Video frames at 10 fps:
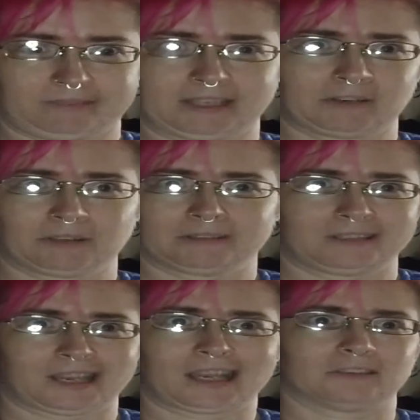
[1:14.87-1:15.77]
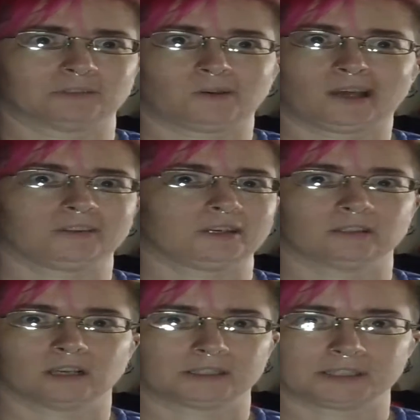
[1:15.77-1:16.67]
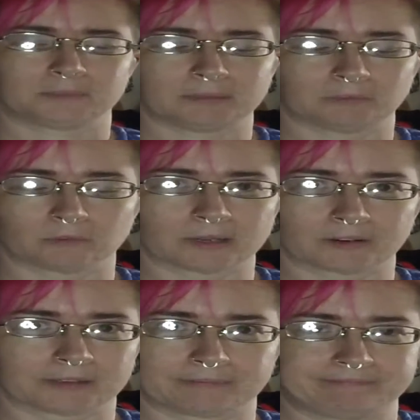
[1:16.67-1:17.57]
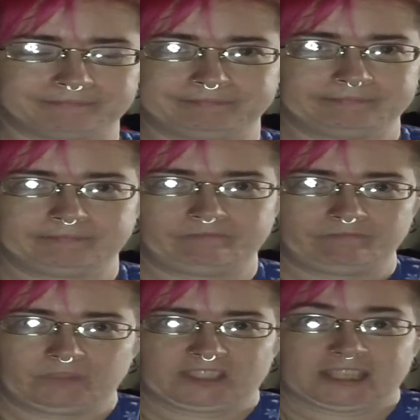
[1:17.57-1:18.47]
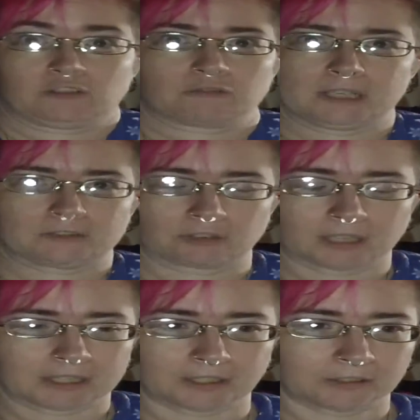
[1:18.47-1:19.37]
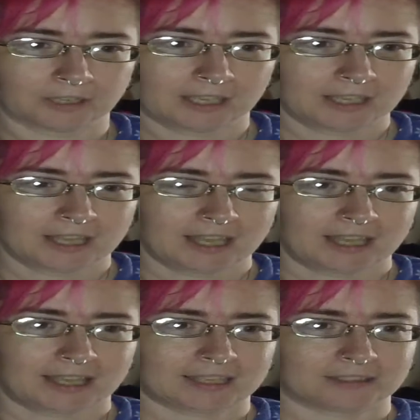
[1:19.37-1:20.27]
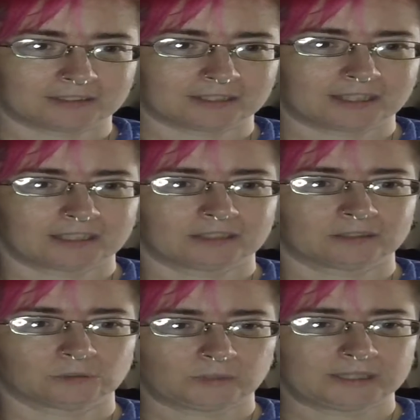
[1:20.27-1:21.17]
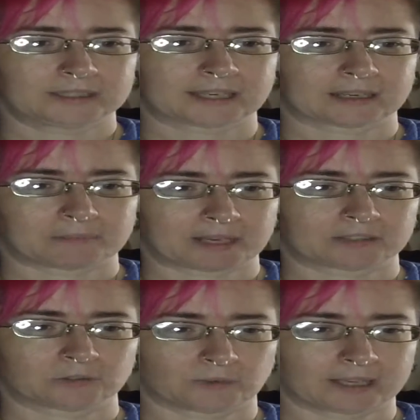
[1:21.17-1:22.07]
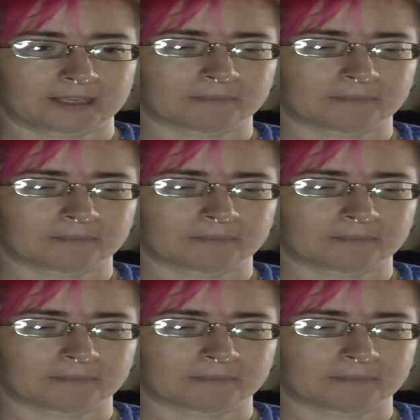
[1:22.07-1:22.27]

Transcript: they I don't know how the hell long these people were married. Centuries, for all I know. And Louise kind of passed away, and